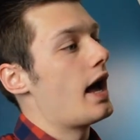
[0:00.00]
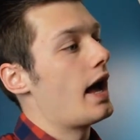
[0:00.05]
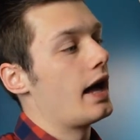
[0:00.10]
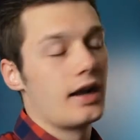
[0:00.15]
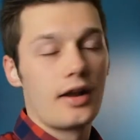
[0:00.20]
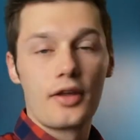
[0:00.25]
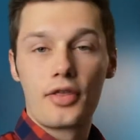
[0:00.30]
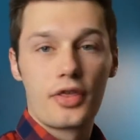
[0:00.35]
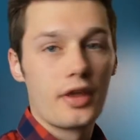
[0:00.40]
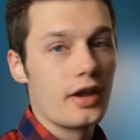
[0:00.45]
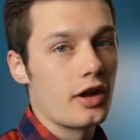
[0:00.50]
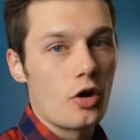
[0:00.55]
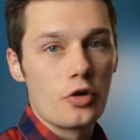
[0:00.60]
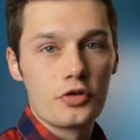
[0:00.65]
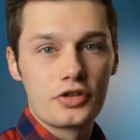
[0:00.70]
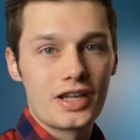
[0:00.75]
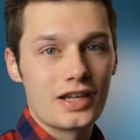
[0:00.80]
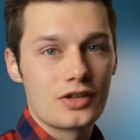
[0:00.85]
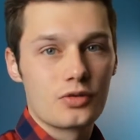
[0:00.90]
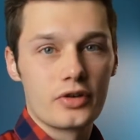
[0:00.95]
And I think
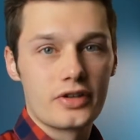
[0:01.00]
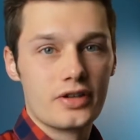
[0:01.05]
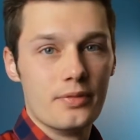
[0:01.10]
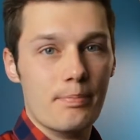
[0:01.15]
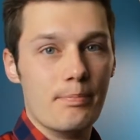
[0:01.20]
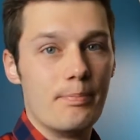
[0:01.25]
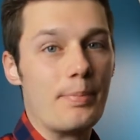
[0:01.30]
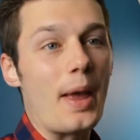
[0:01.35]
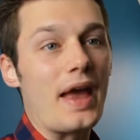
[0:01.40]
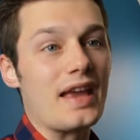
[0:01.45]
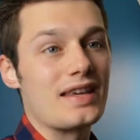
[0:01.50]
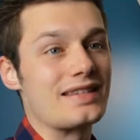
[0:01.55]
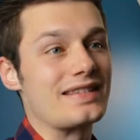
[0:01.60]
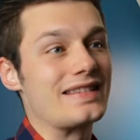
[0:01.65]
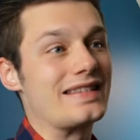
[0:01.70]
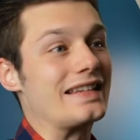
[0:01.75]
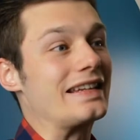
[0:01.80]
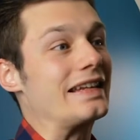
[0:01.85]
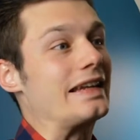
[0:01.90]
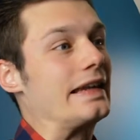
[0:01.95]
06 was the
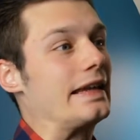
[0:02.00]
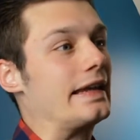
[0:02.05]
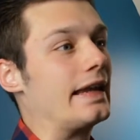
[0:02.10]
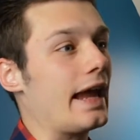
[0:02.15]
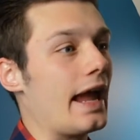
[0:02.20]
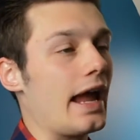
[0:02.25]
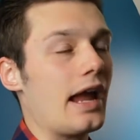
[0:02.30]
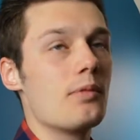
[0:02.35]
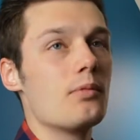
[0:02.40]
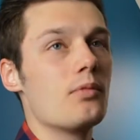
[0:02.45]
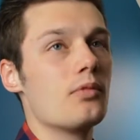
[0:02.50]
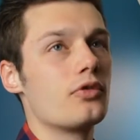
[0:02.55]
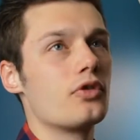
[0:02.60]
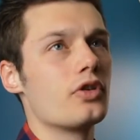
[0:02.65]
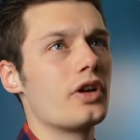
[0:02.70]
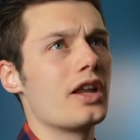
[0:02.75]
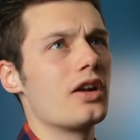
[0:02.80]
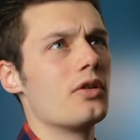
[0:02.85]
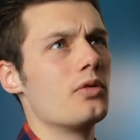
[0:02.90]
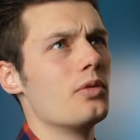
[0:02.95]
best game
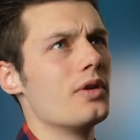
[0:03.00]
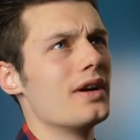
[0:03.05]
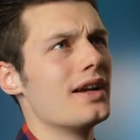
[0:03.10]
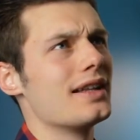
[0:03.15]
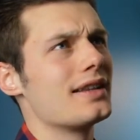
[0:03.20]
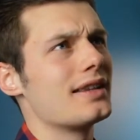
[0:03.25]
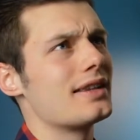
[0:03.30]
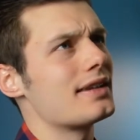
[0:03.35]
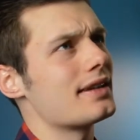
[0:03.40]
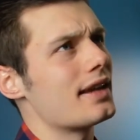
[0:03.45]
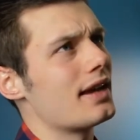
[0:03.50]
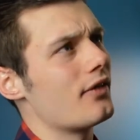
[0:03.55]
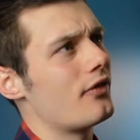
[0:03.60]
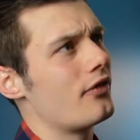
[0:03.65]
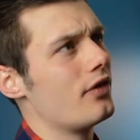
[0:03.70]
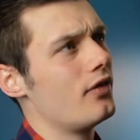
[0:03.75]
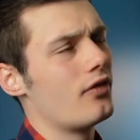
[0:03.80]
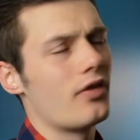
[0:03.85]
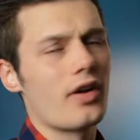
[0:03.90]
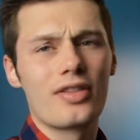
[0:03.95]
together with
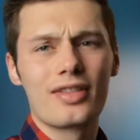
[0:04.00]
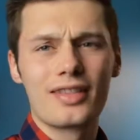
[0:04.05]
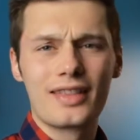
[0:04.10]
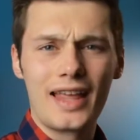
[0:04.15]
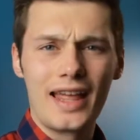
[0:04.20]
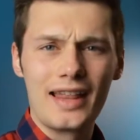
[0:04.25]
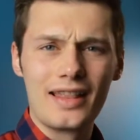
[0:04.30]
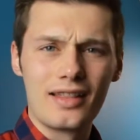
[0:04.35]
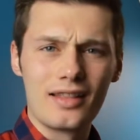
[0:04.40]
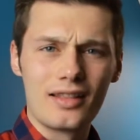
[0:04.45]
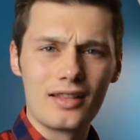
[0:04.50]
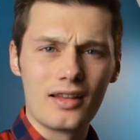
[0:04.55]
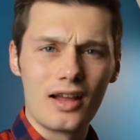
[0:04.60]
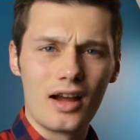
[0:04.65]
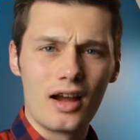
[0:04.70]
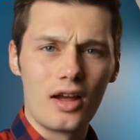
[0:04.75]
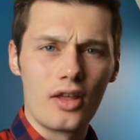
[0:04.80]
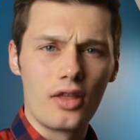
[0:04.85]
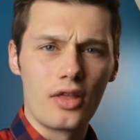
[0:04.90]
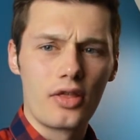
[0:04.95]
FIFA 10,
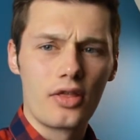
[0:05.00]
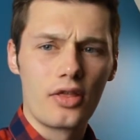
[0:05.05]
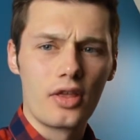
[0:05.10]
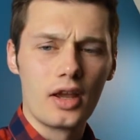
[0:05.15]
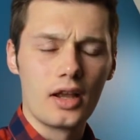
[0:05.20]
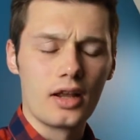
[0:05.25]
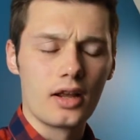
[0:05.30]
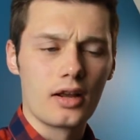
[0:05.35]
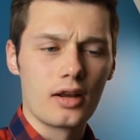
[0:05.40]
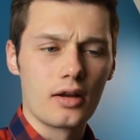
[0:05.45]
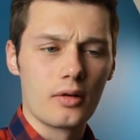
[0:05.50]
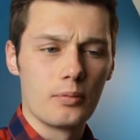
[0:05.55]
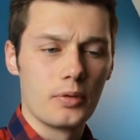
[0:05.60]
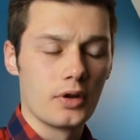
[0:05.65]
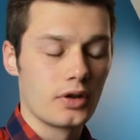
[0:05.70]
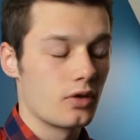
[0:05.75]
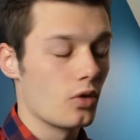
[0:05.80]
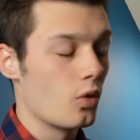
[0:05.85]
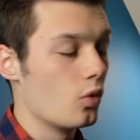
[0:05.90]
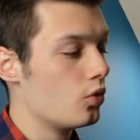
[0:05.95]
I think.
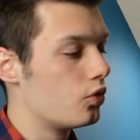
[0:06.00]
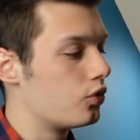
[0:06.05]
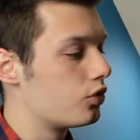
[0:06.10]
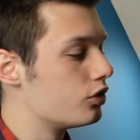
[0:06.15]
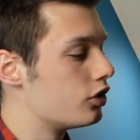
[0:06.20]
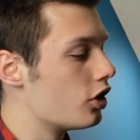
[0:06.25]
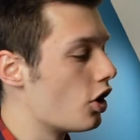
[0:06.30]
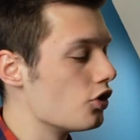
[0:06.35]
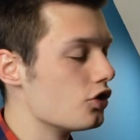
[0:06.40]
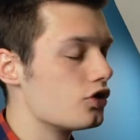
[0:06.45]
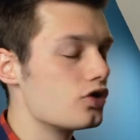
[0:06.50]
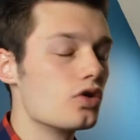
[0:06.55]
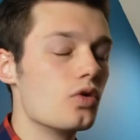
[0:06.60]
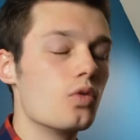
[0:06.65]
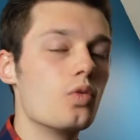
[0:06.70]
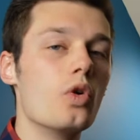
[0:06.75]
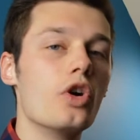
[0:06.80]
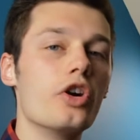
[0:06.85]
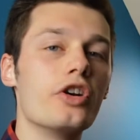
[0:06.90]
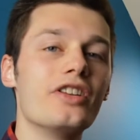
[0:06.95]
But oof, those
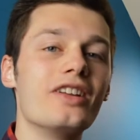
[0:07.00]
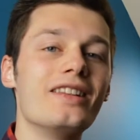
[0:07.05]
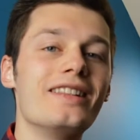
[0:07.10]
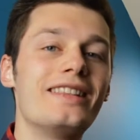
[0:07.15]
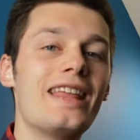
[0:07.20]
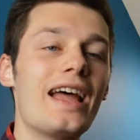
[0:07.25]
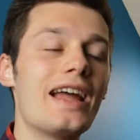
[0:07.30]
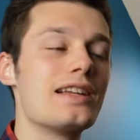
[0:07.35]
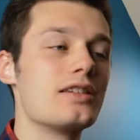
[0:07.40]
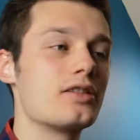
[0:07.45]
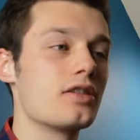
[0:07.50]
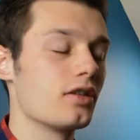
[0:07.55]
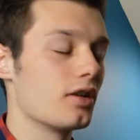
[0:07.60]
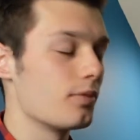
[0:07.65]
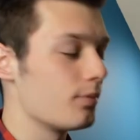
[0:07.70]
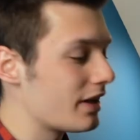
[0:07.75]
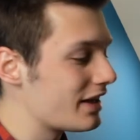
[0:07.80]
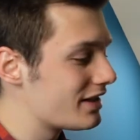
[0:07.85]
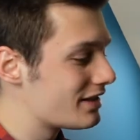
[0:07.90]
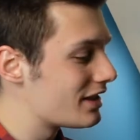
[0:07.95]
were the days on
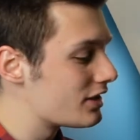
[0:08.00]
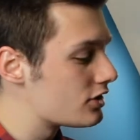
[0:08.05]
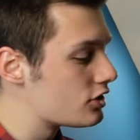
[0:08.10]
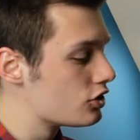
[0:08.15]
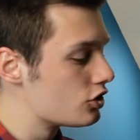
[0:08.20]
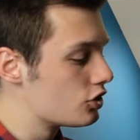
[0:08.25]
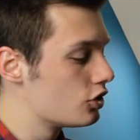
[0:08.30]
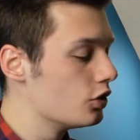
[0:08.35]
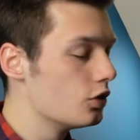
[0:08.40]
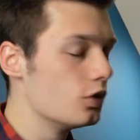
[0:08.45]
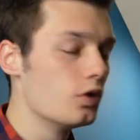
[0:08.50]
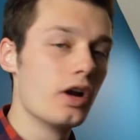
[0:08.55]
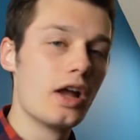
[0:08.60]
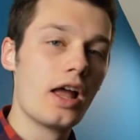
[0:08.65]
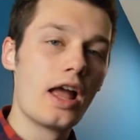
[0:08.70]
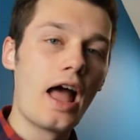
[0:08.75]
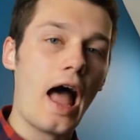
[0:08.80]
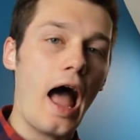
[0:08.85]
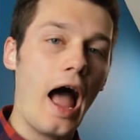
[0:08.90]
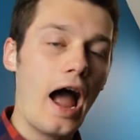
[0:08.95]
the PlayStation 2,
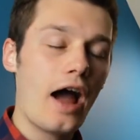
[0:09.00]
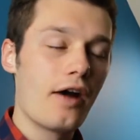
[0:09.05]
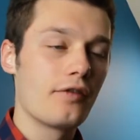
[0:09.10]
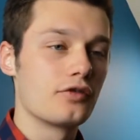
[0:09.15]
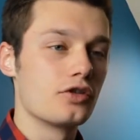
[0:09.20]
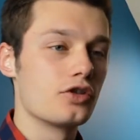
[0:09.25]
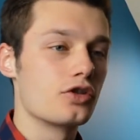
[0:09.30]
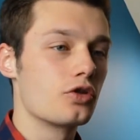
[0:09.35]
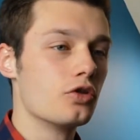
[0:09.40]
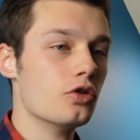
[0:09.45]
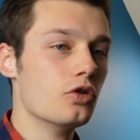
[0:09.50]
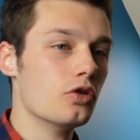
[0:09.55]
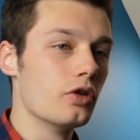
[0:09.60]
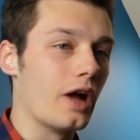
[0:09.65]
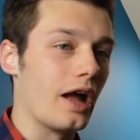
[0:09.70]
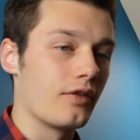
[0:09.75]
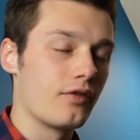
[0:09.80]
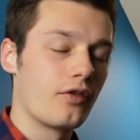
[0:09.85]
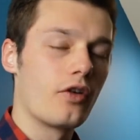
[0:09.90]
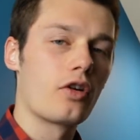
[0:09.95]
after
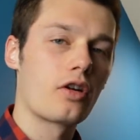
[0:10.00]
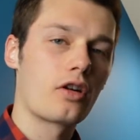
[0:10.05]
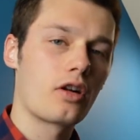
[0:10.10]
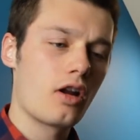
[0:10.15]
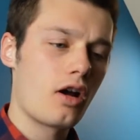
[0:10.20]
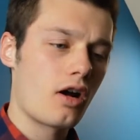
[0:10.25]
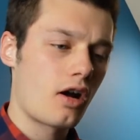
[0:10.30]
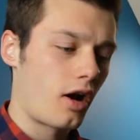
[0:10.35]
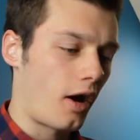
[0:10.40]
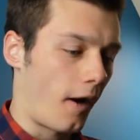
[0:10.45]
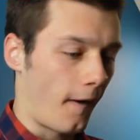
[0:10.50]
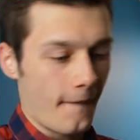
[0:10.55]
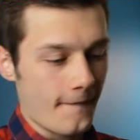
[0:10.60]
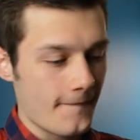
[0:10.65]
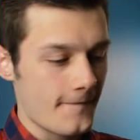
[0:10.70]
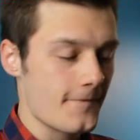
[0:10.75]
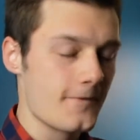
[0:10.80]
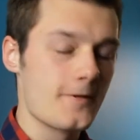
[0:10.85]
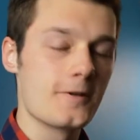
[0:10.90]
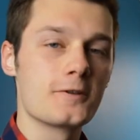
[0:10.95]
school at 4 o'clock,
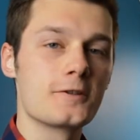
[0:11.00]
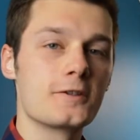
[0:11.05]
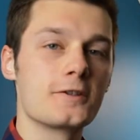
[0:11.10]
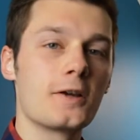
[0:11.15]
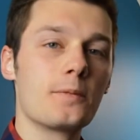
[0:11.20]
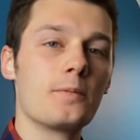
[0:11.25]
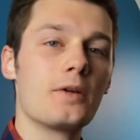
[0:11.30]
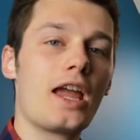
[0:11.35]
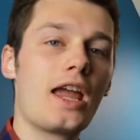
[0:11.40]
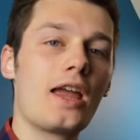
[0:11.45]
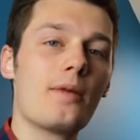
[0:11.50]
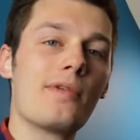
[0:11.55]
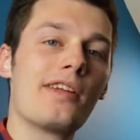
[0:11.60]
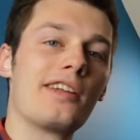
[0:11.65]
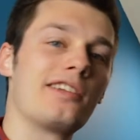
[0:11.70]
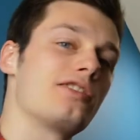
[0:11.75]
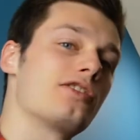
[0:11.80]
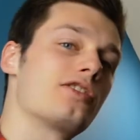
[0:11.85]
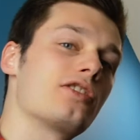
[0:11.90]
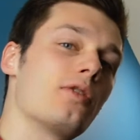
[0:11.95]
some
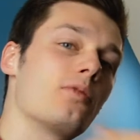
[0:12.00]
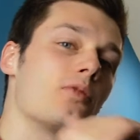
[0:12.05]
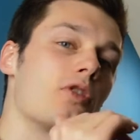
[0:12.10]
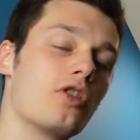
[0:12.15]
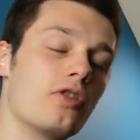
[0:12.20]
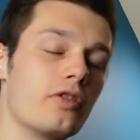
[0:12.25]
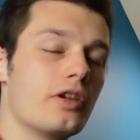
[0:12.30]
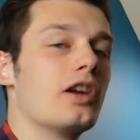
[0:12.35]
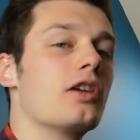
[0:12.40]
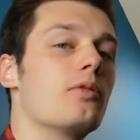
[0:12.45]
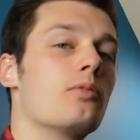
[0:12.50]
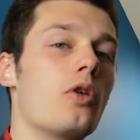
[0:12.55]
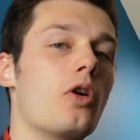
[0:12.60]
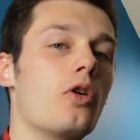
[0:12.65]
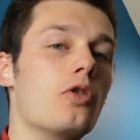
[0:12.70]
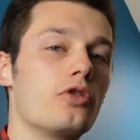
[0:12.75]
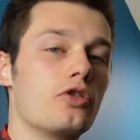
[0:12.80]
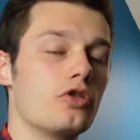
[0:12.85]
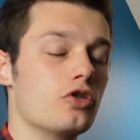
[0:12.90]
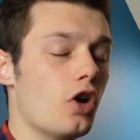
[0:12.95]
gaming, some career
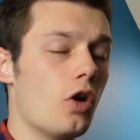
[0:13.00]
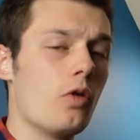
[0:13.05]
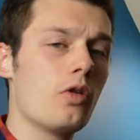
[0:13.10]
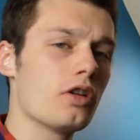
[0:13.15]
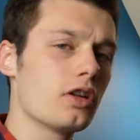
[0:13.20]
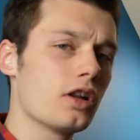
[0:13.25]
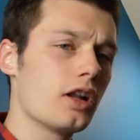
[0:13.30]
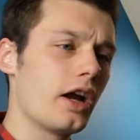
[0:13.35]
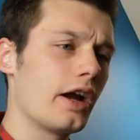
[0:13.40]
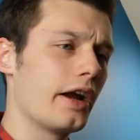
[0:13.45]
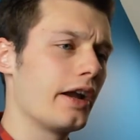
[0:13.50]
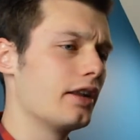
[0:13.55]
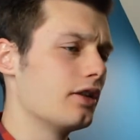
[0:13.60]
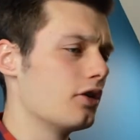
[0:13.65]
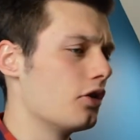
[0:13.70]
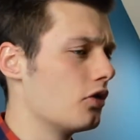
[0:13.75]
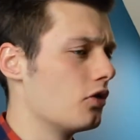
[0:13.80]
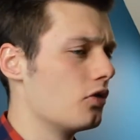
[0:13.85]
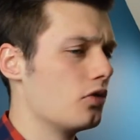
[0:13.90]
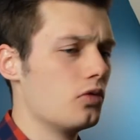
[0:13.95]
modes, no online,
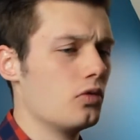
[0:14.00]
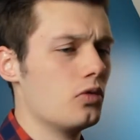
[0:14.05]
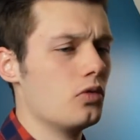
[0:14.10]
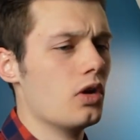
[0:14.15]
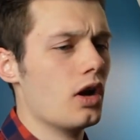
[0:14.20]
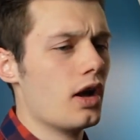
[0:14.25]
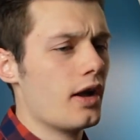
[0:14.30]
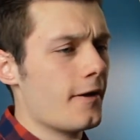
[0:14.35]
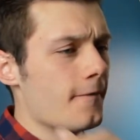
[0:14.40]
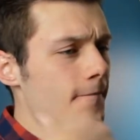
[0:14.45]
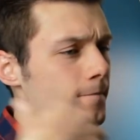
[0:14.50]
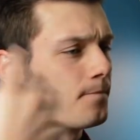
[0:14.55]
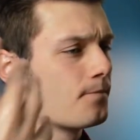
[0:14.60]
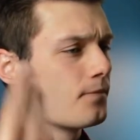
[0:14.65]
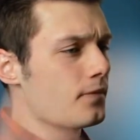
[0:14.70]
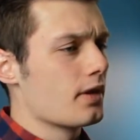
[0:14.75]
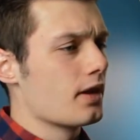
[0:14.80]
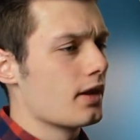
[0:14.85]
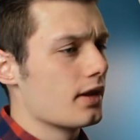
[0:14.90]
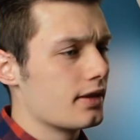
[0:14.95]
no
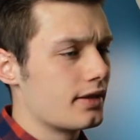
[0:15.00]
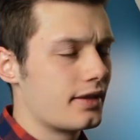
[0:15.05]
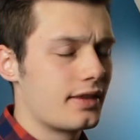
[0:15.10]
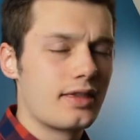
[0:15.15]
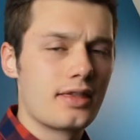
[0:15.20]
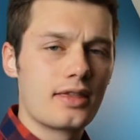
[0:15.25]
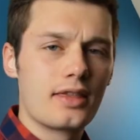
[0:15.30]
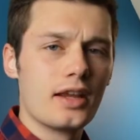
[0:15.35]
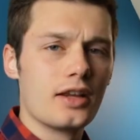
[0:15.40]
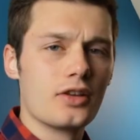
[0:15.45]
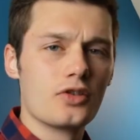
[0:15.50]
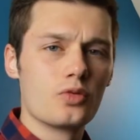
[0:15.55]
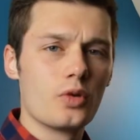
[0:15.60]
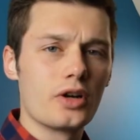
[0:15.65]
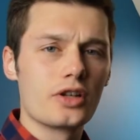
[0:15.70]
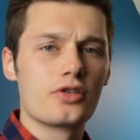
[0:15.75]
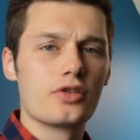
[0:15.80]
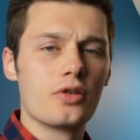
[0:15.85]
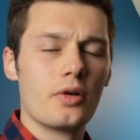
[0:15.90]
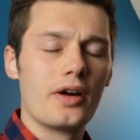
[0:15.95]
things
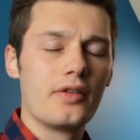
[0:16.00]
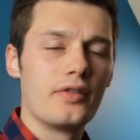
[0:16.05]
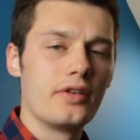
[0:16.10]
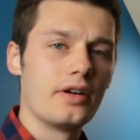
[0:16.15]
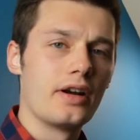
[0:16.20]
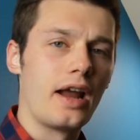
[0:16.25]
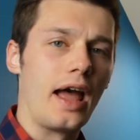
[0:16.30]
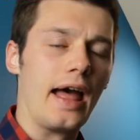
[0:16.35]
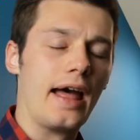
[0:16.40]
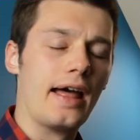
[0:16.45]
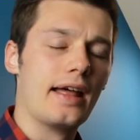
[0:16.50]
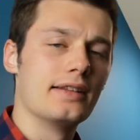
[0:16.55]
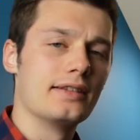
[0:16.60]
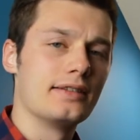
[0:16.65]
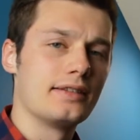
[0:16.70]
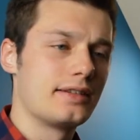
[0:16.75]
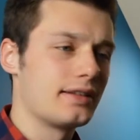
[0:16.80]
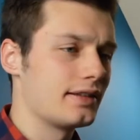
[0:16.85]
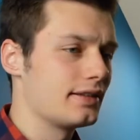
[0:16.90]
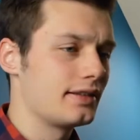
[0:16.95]
whatsoever,
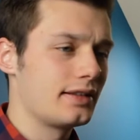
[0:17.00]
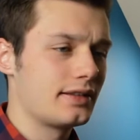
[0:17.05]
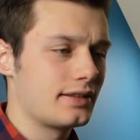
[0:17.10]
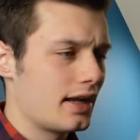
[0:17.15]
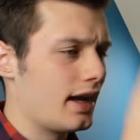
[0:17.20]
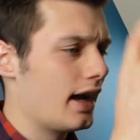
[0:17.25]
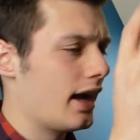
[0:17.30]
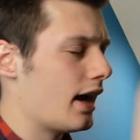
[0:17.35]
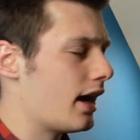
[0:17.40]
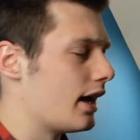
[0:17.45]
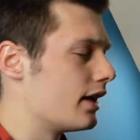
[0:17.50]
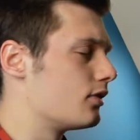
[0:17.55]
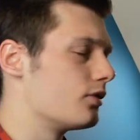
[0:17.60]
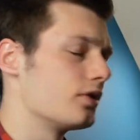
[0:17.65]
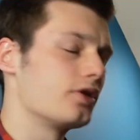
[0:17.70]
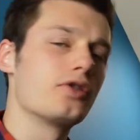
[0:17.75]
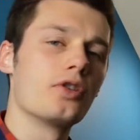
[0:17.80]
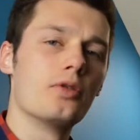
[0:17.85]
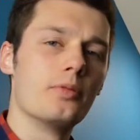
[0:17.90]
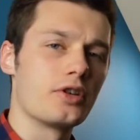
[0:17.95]
and ah, it
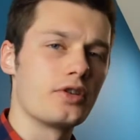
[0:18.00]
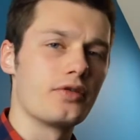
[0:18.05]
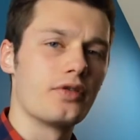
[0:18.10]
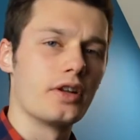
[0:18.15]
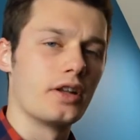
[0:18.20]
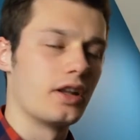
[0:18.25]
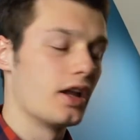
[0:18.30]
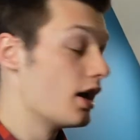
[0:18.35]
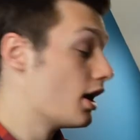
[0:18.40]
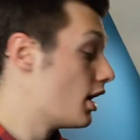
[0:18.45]
was so much fun.